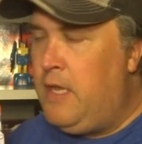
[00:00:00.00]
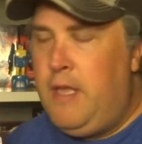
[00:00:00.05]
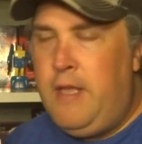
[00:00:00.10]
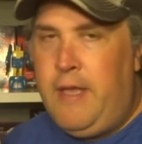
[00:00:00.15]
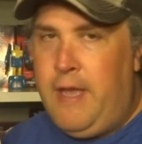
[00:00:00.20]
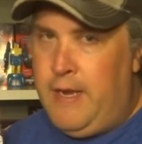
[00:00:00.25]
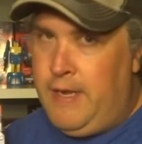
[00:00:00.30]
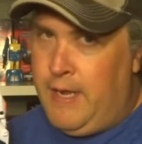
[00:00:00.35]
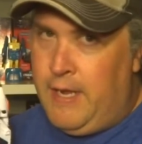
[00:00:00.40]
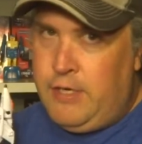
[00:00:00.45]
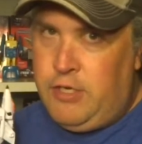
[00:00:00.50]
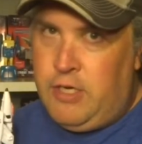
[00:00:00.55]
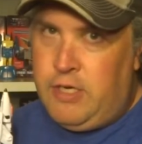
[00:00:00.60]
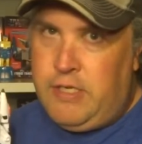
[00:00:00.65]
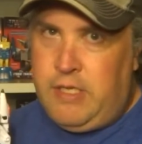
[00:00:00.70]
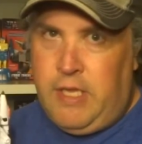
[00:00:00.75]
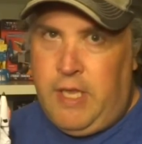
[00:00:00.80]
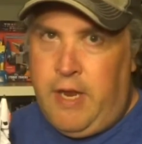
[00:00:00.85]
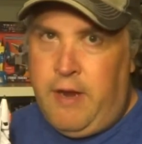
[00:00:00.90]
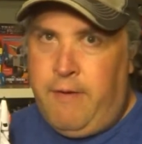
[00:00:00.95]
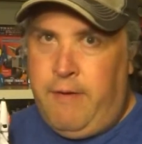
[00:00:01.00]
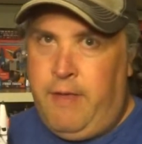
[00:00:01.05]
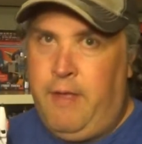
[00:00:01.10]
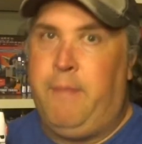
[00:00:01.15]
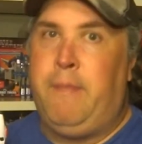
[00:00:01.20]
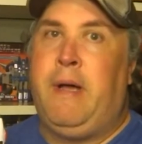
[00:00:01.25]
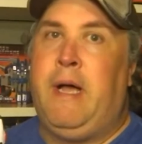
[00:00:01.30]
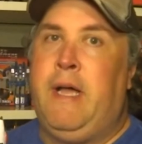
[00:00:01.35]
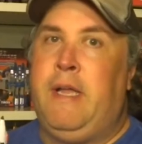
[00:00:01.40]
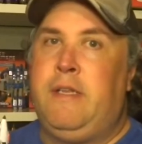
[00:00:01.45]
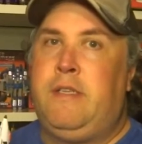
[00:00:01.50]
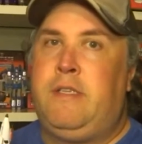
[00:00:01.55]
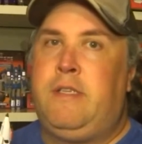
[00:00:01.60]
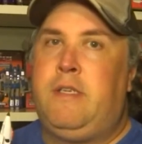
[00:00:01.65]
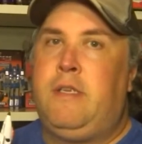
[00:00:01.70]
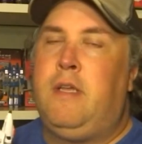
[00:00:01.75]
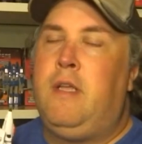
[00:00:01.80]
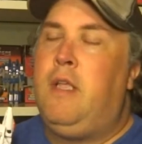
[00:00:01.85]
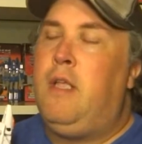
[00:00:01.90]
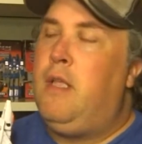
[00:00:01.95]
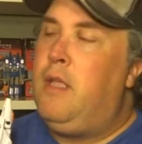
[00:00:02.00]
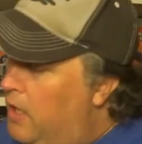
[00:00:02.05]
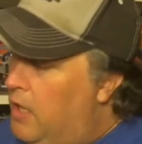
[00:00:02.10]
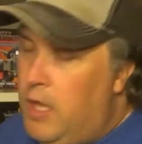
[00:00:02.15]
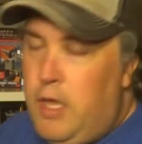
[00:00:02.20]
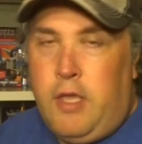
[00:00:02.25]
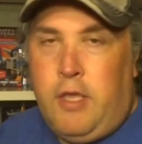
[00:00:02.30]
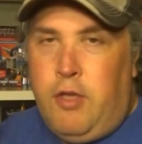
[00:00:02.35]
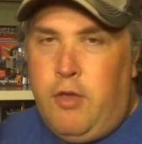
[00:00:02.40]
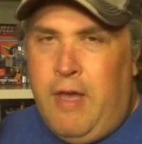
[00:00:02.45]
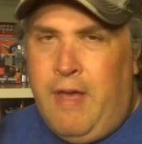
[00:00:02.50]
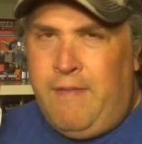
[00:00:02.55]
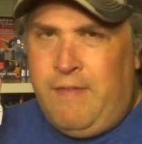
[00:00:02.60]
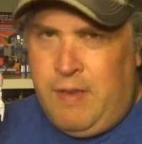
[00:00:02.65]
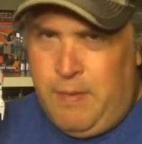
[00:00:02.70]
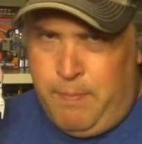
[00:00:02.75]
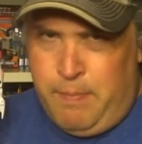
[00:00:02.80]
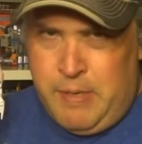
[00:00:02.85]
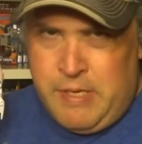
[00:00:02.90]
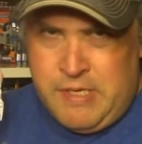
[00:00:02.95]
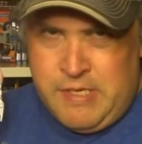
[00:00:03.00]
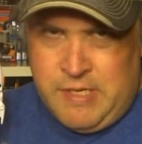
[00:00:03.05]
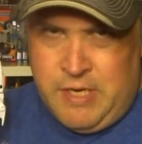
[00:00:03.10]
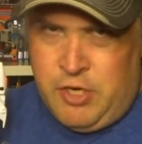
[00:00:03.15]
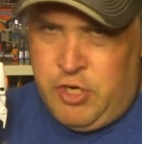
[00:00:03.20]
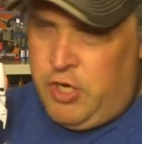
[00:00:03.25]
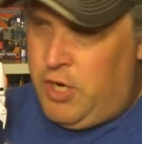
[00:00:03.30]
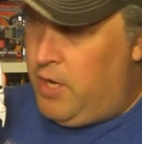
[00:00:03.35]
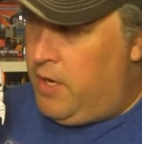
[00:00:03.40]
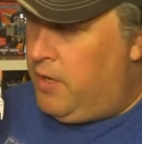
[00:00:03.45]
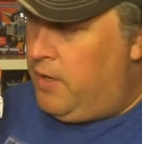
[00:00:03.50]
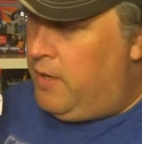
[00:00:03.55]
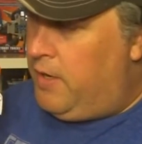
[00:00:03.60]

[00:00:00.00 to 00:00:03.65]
and not just the Aerialbots, you have to position